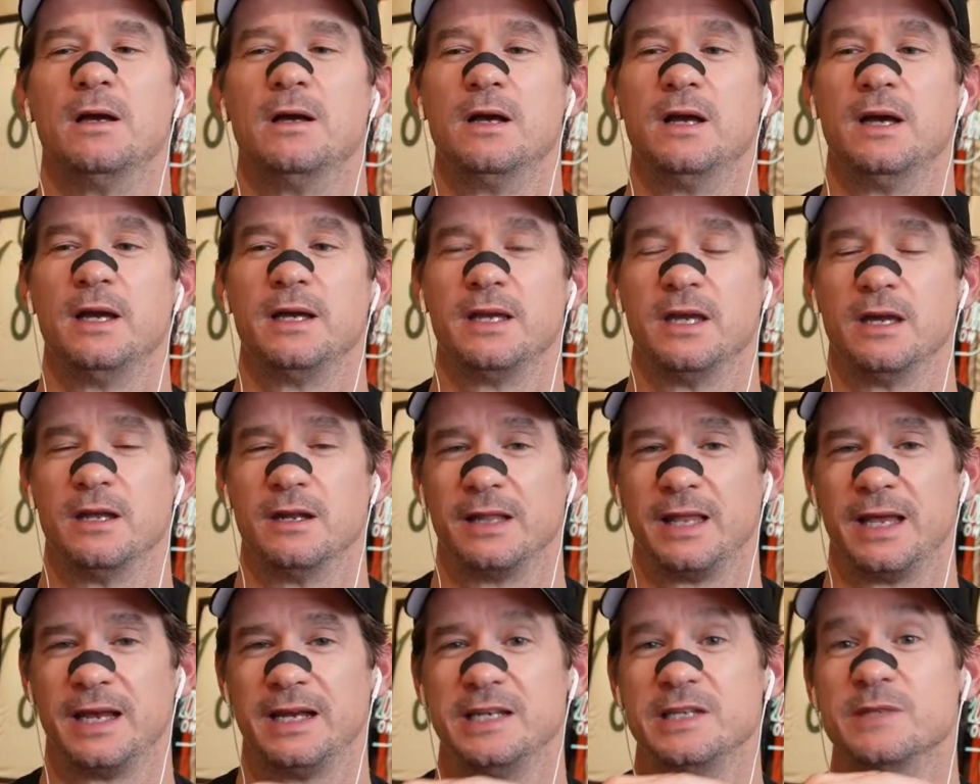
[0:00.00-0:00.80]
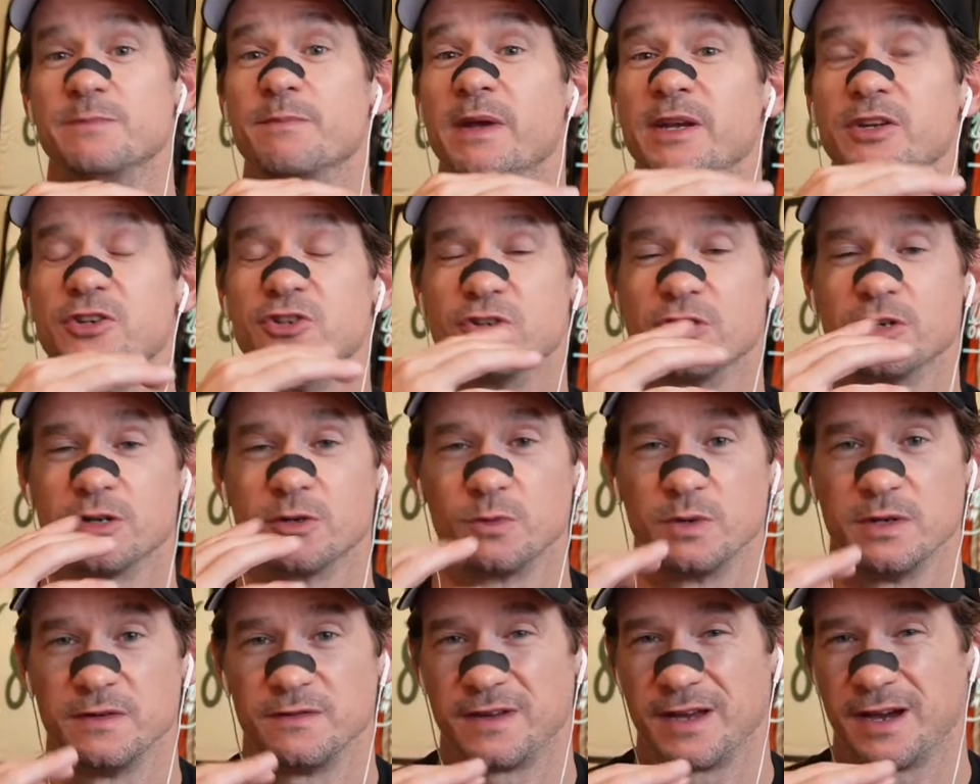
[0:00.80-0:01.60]
Again, ladies, make sure
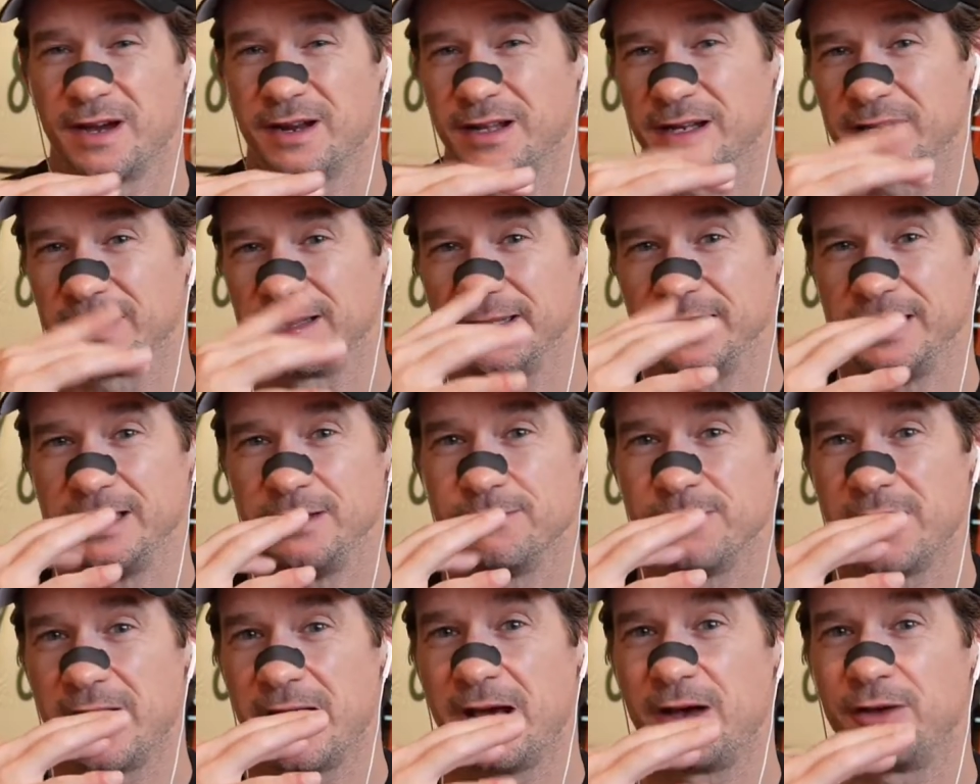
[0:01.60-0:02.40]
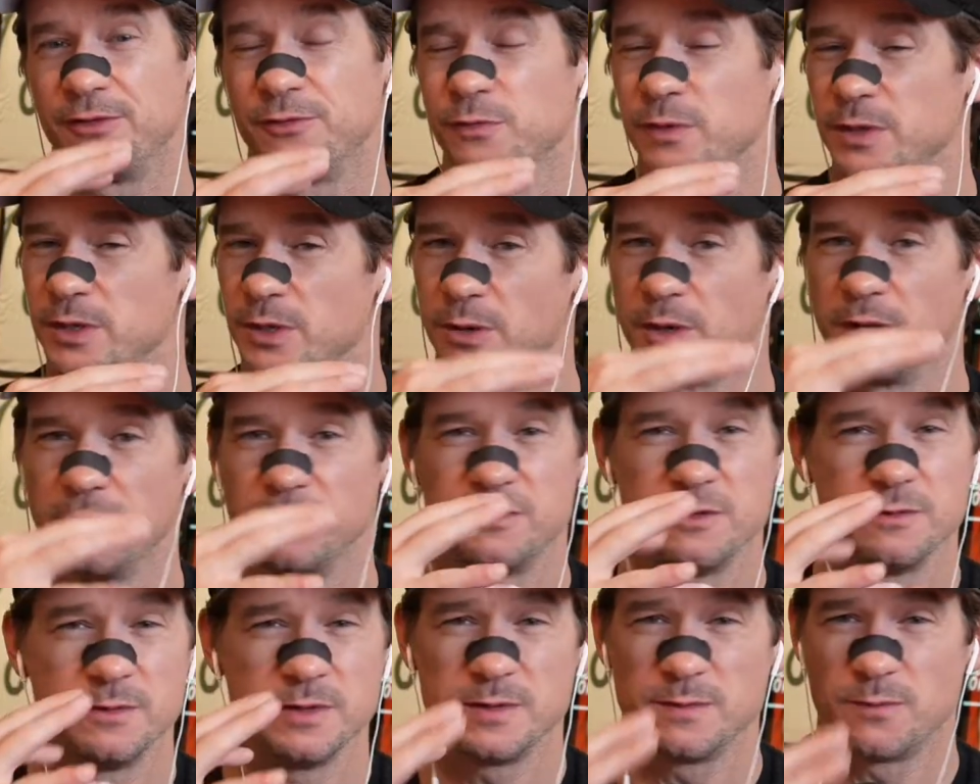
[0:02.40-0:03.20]
we've got a clean mouth. We don't have
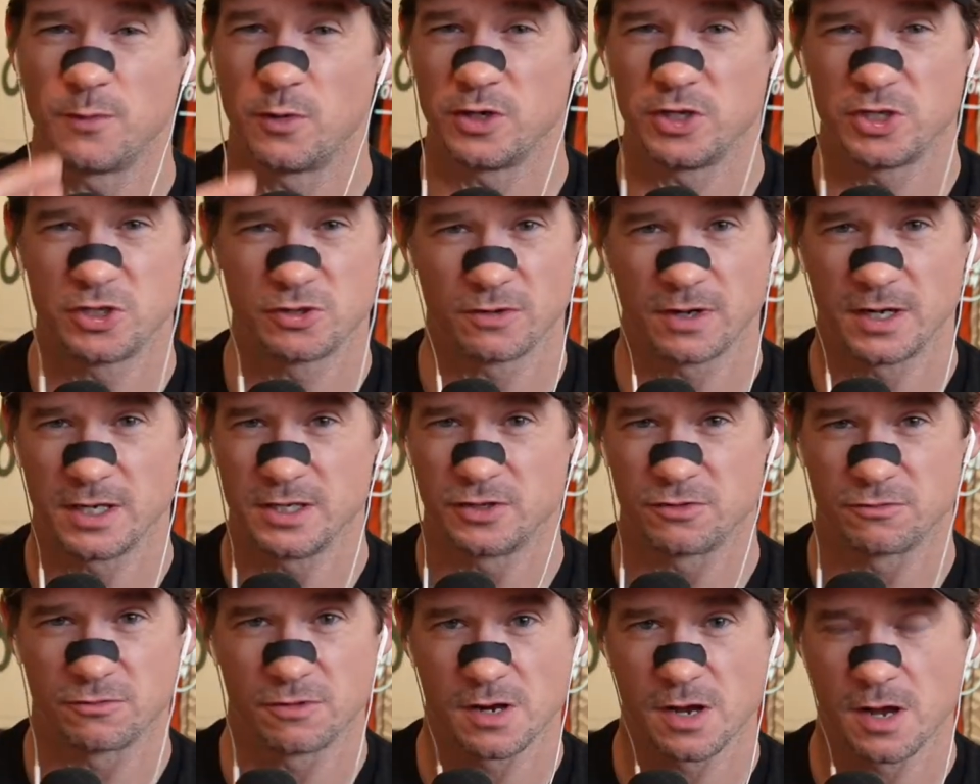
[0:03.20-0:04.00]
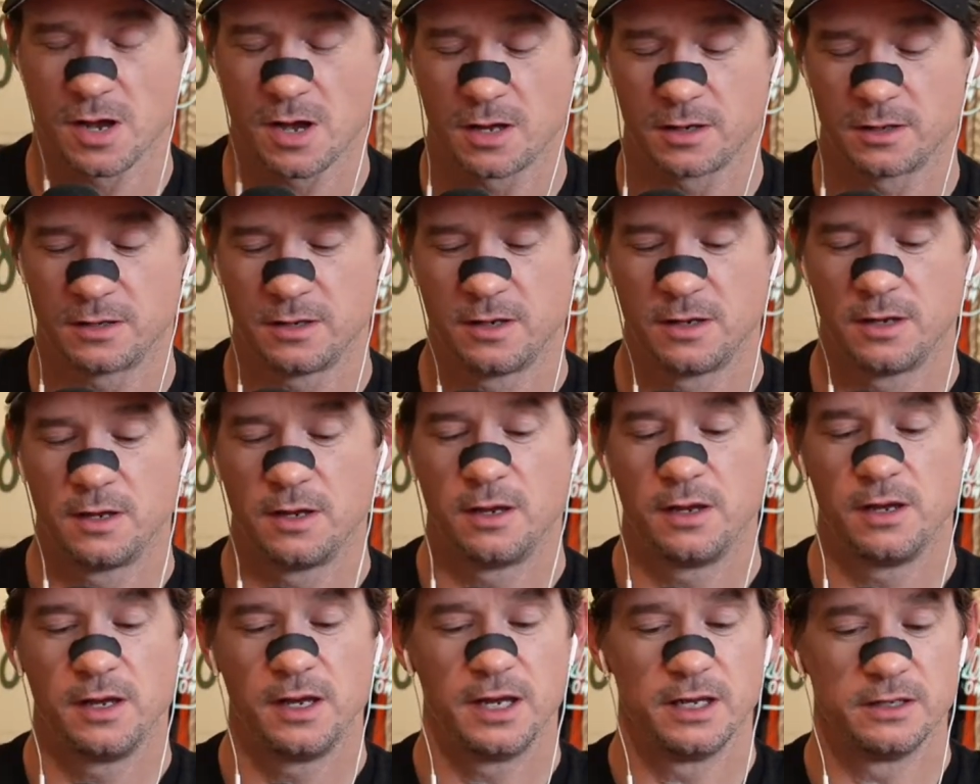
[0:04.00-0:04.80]
too much moisturizer on.
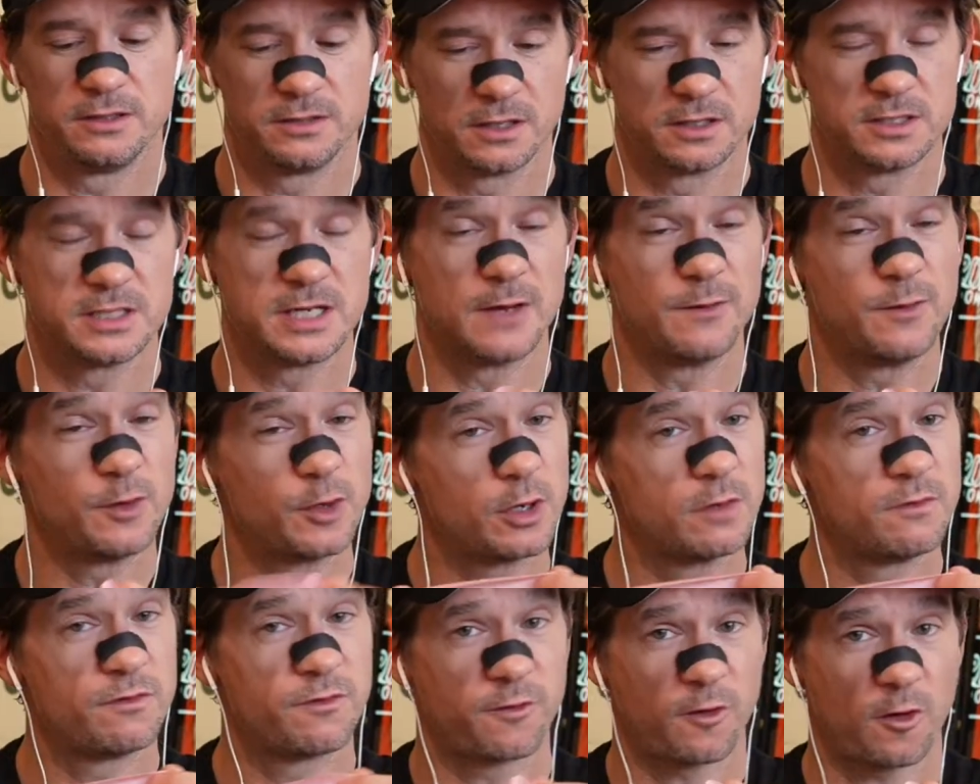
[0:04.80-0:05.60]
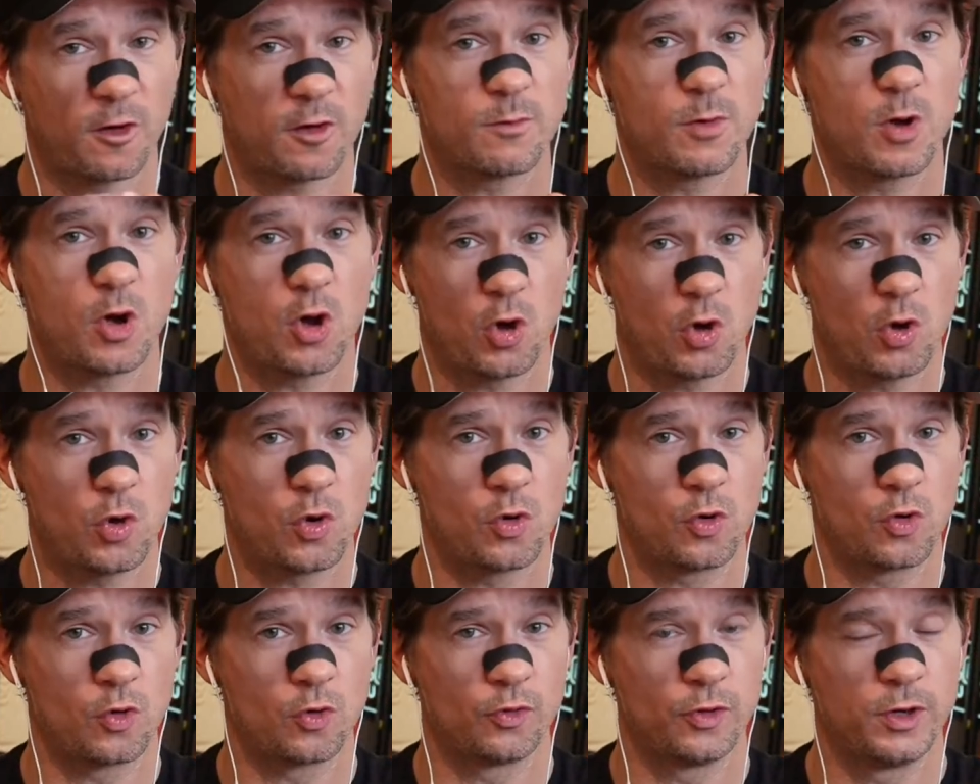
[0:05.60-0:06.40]
It does have a good firm
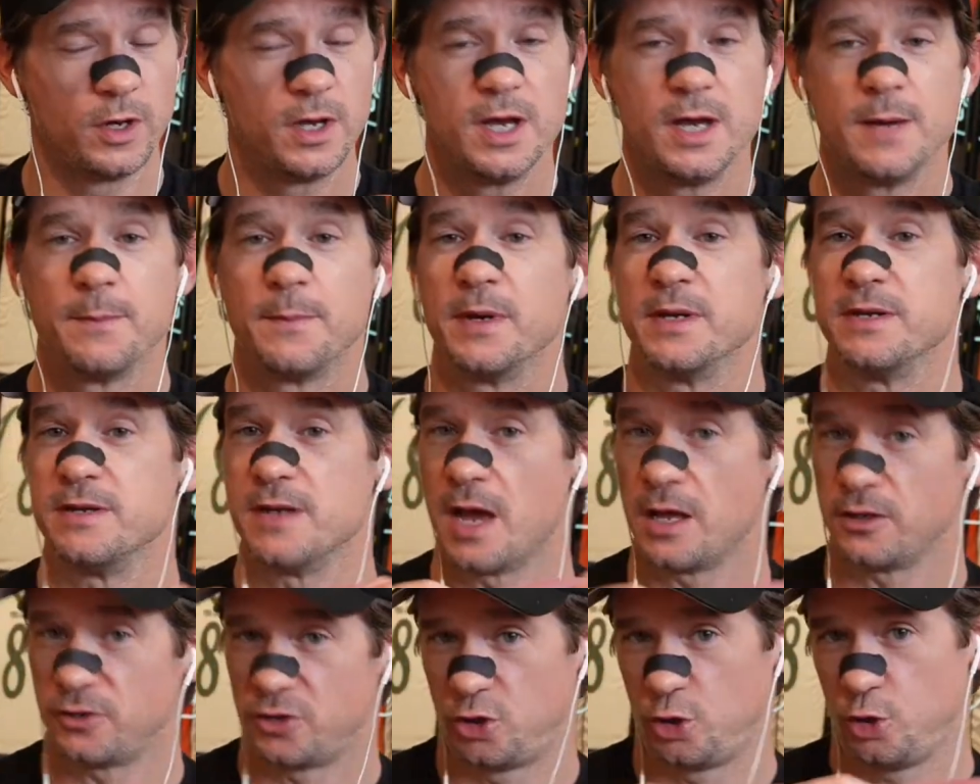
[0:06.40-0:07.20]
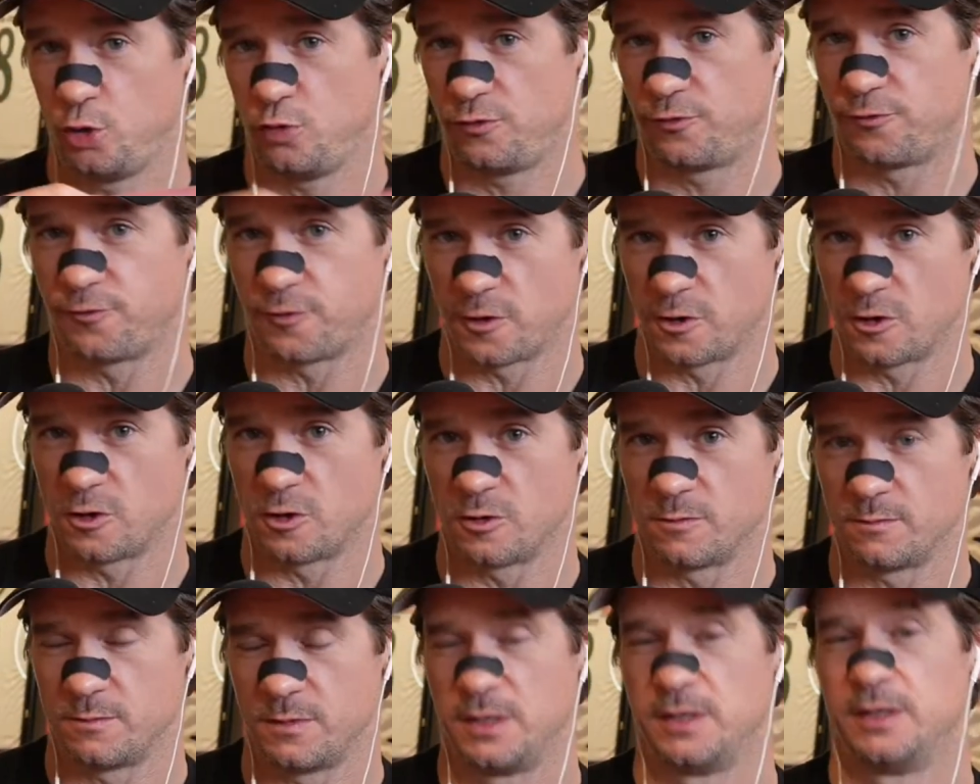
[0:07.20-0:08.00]
hold, but not too
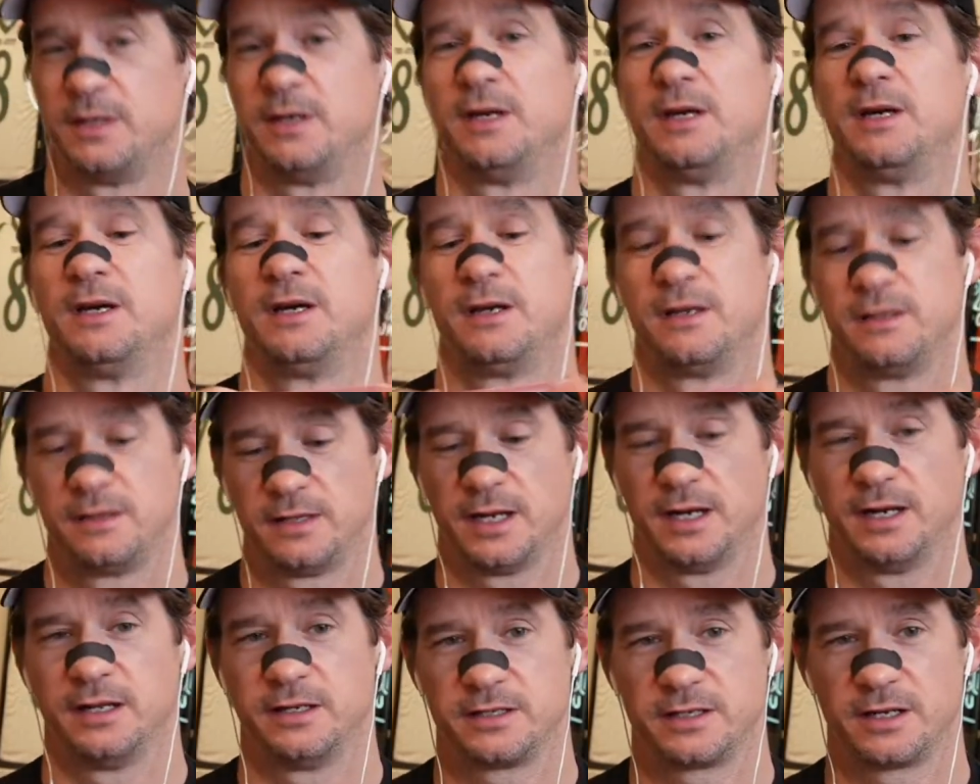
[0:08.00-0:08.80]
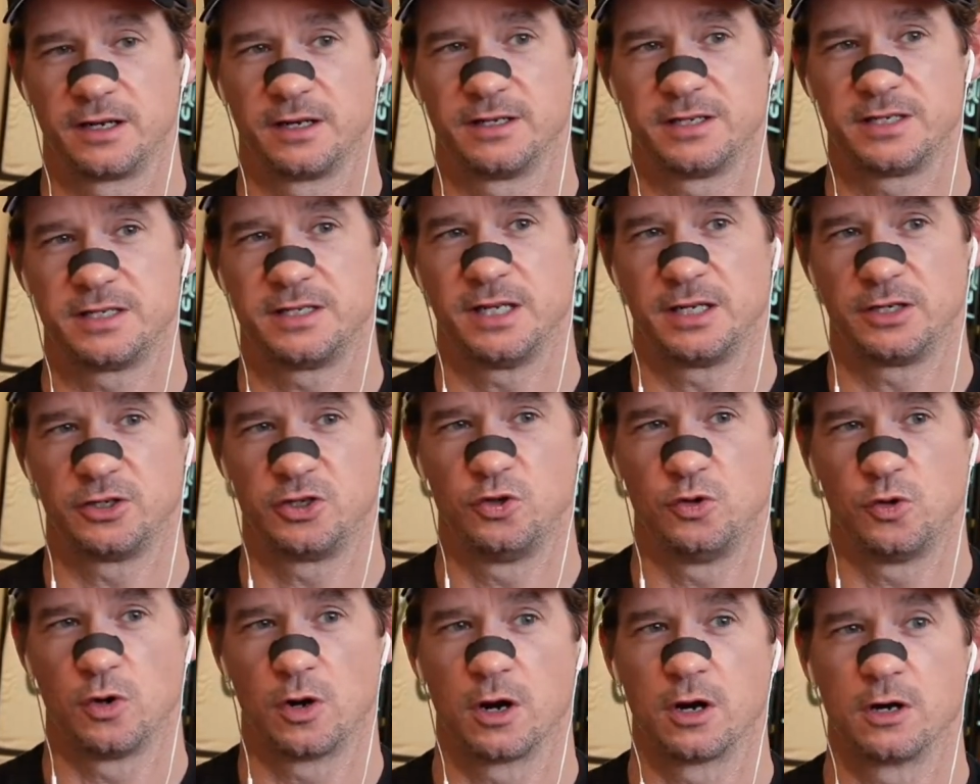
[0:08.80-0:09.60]
firm that it's going to stick
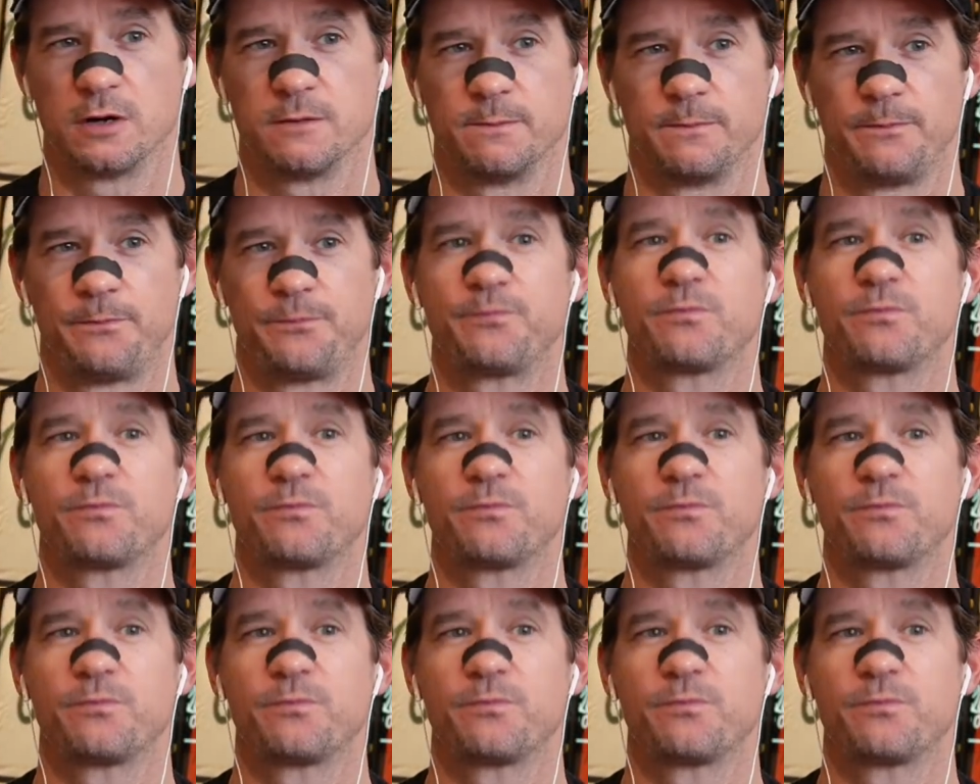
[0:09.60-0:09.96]
too hard.